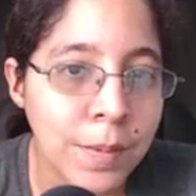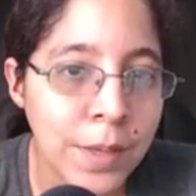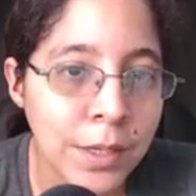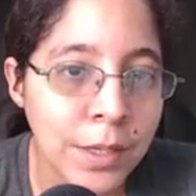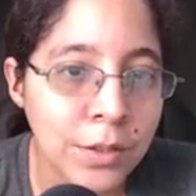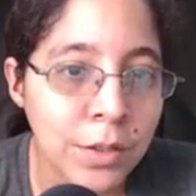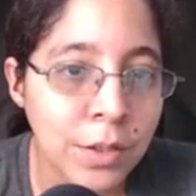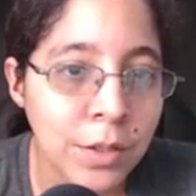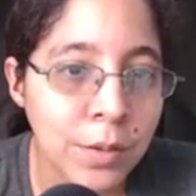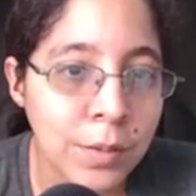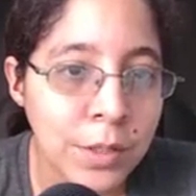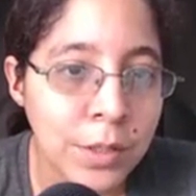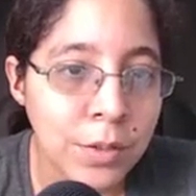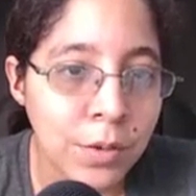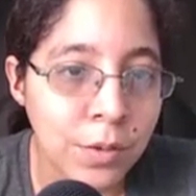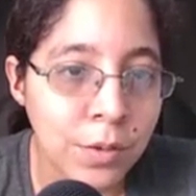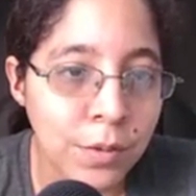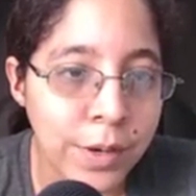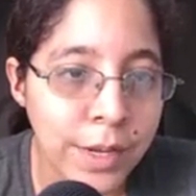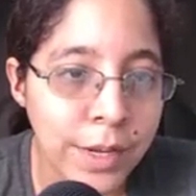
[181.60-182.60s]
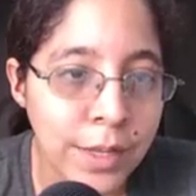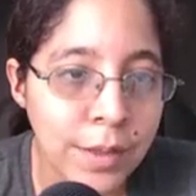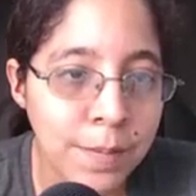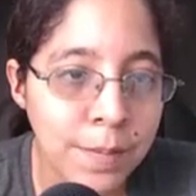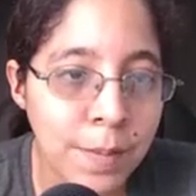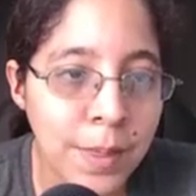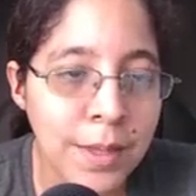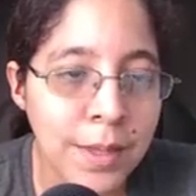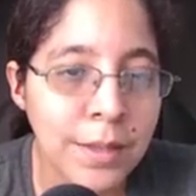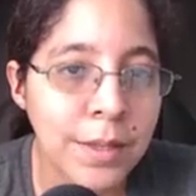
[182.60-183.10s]
that's gonna be your rate.
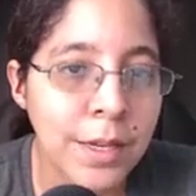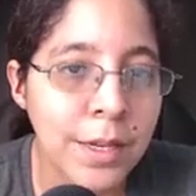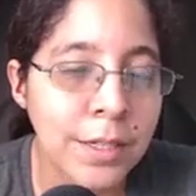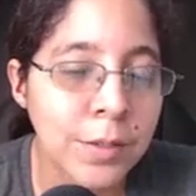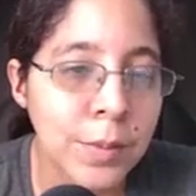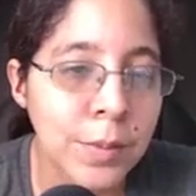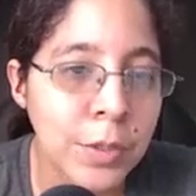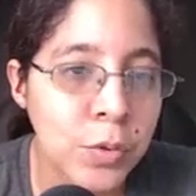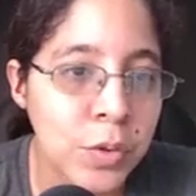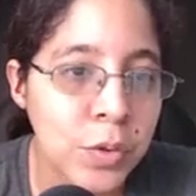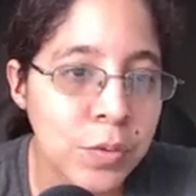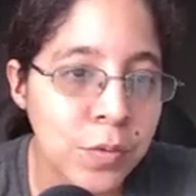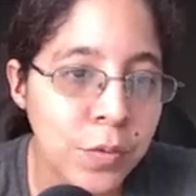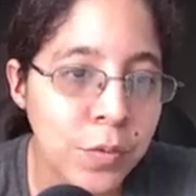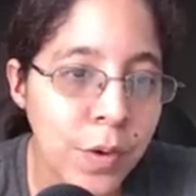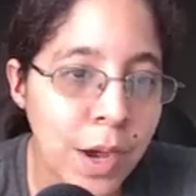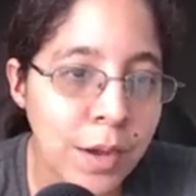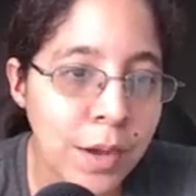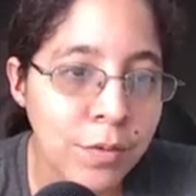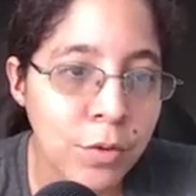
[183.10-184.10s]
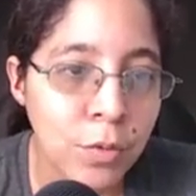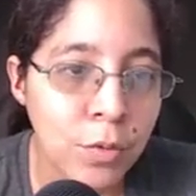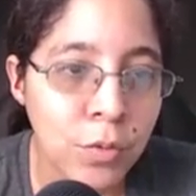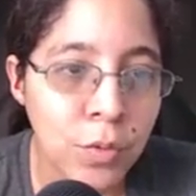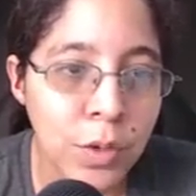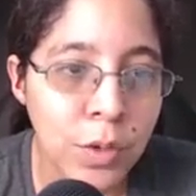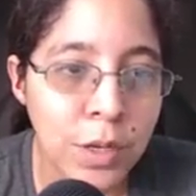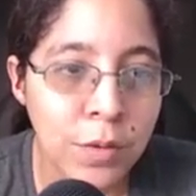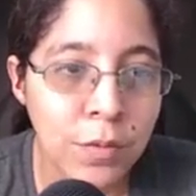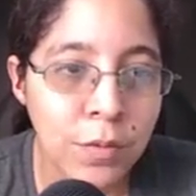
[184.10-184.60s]
Yes, between $5 to
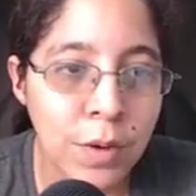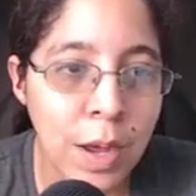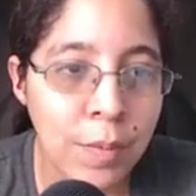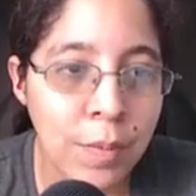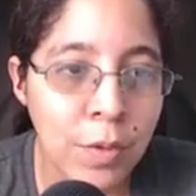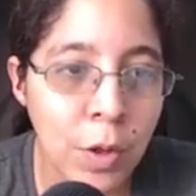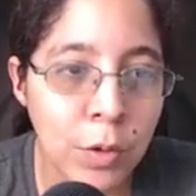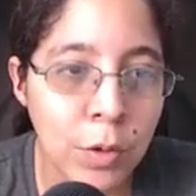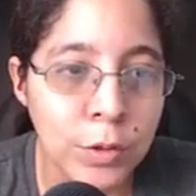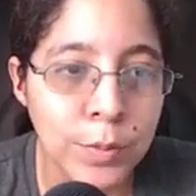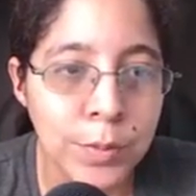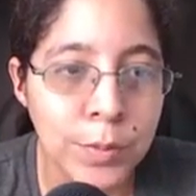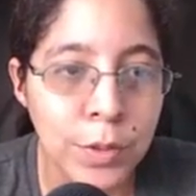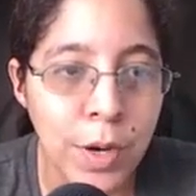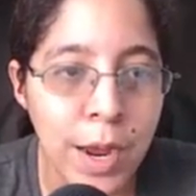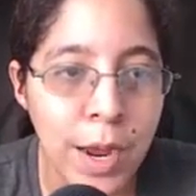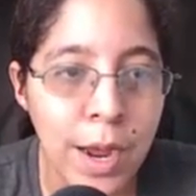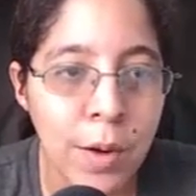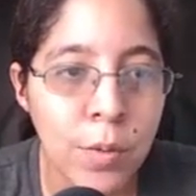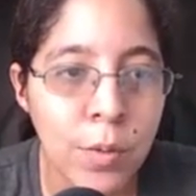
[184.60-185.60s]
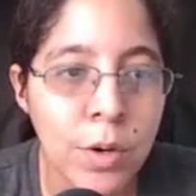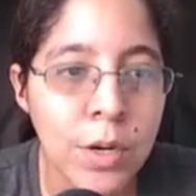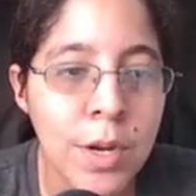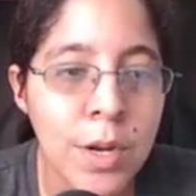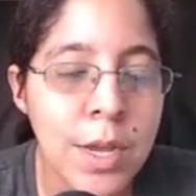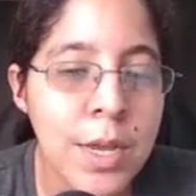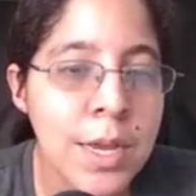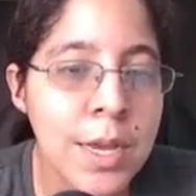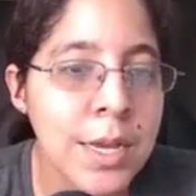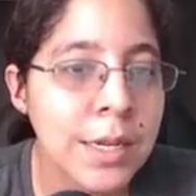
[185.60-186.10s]
$25 per hour.
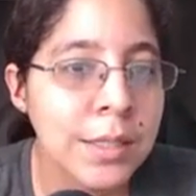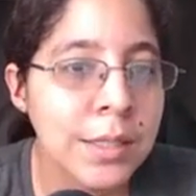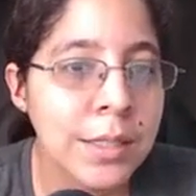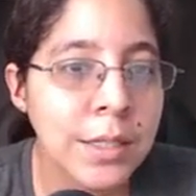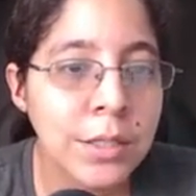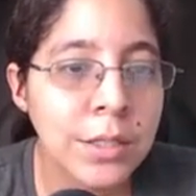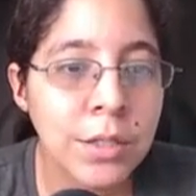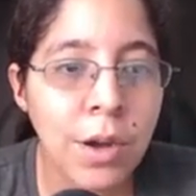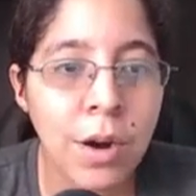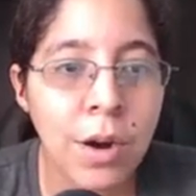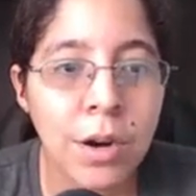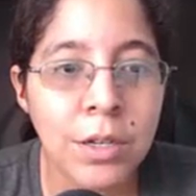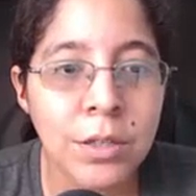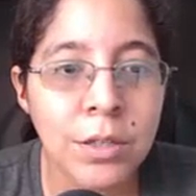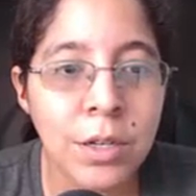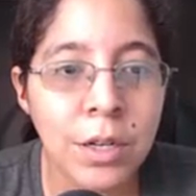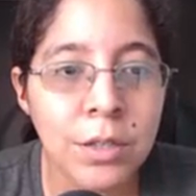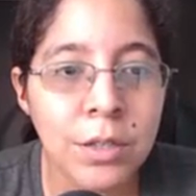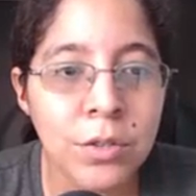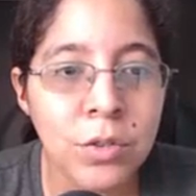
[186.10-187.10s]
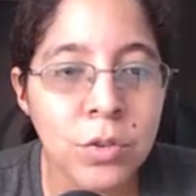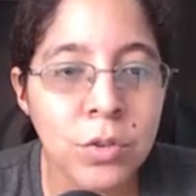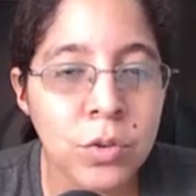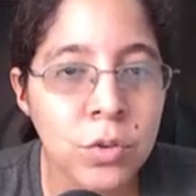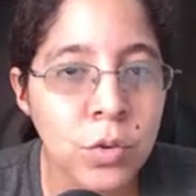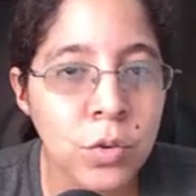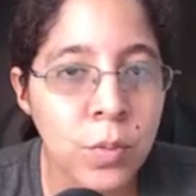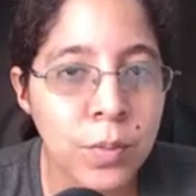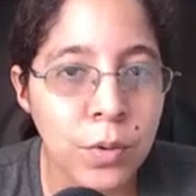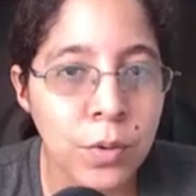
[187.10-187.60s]
These are not
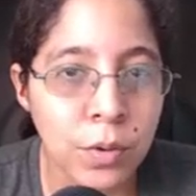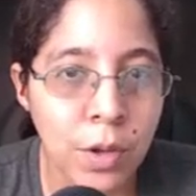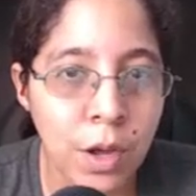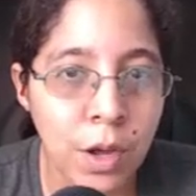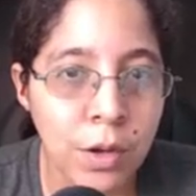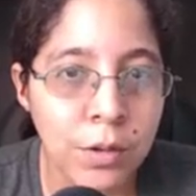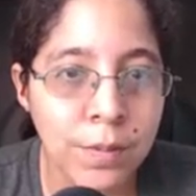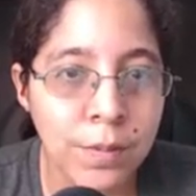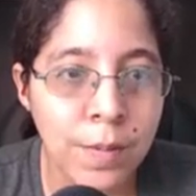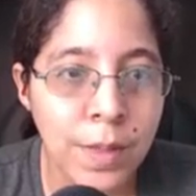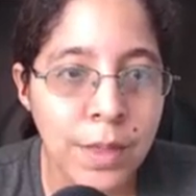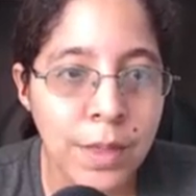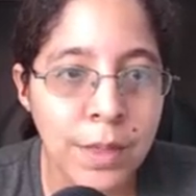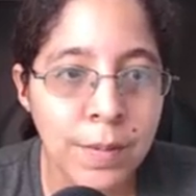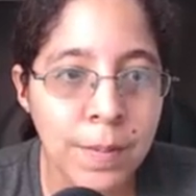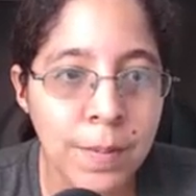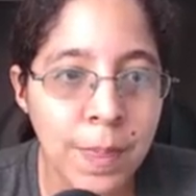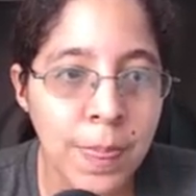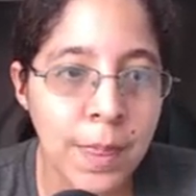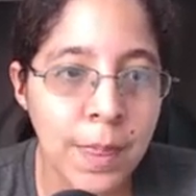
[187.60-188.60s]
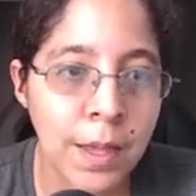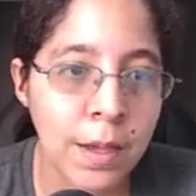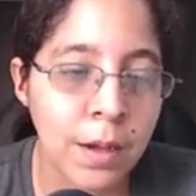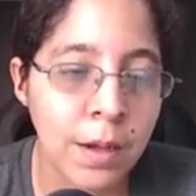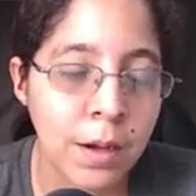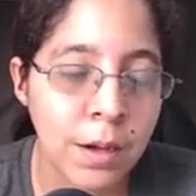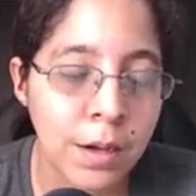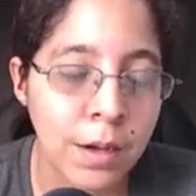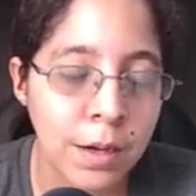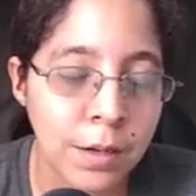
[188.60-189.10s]
super long
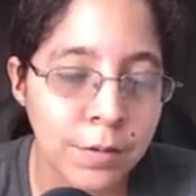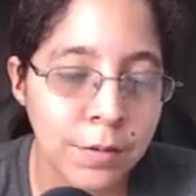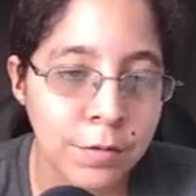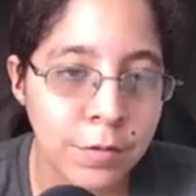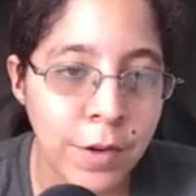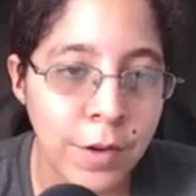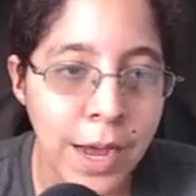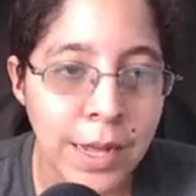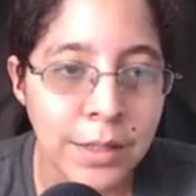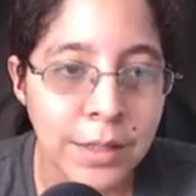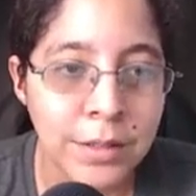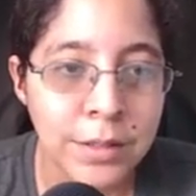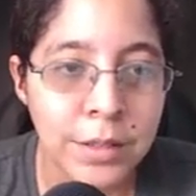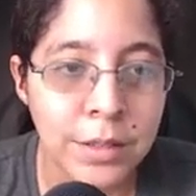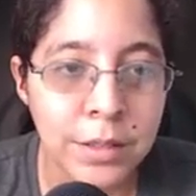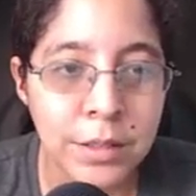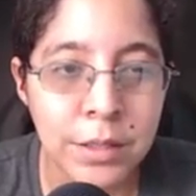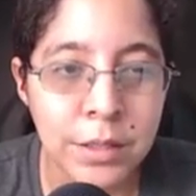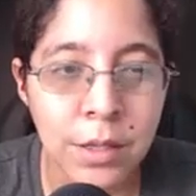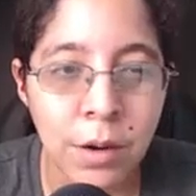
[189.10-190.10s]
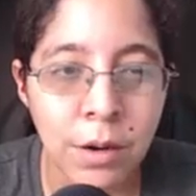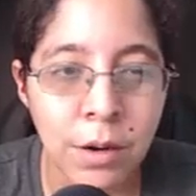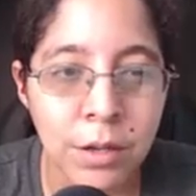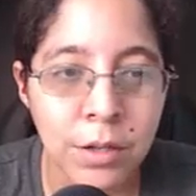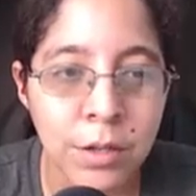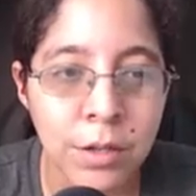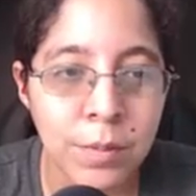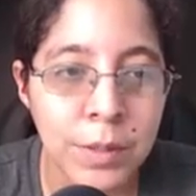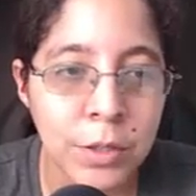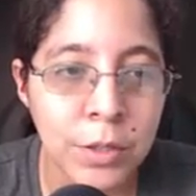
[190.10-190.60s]
files. These are
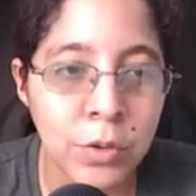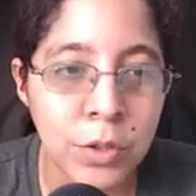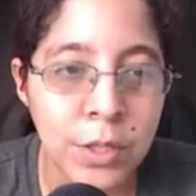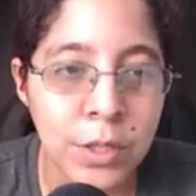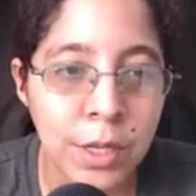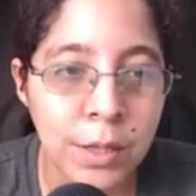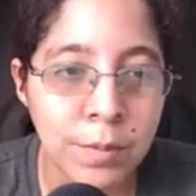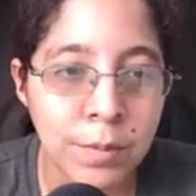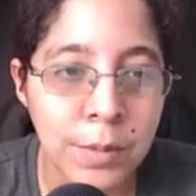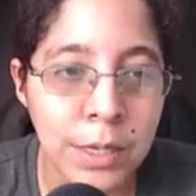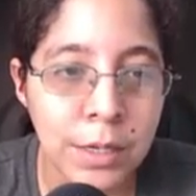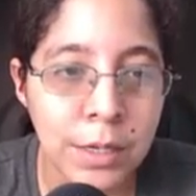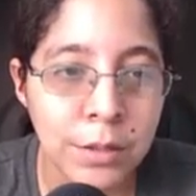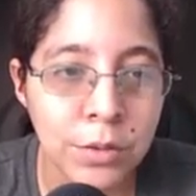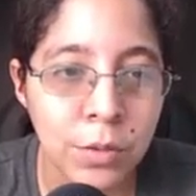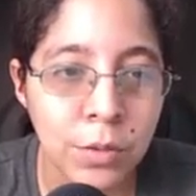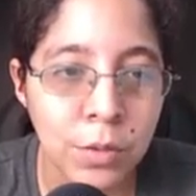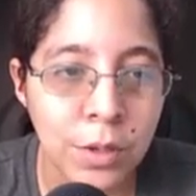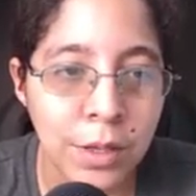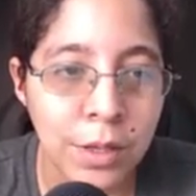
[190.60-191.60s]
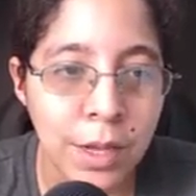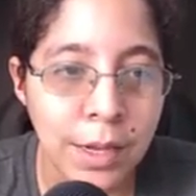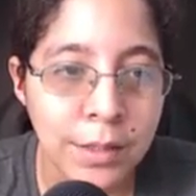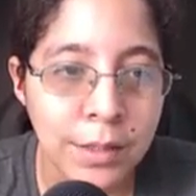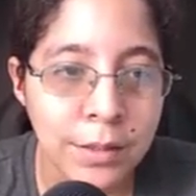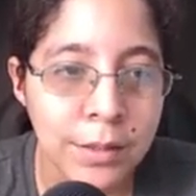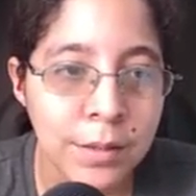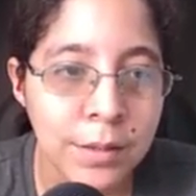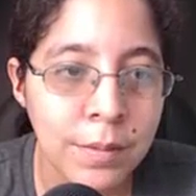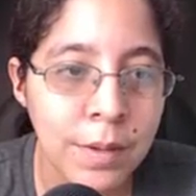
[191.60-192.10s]
going to be 10 minutes or
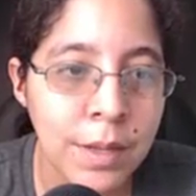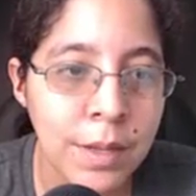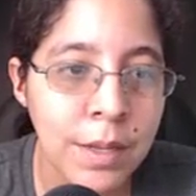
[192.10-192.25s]
less.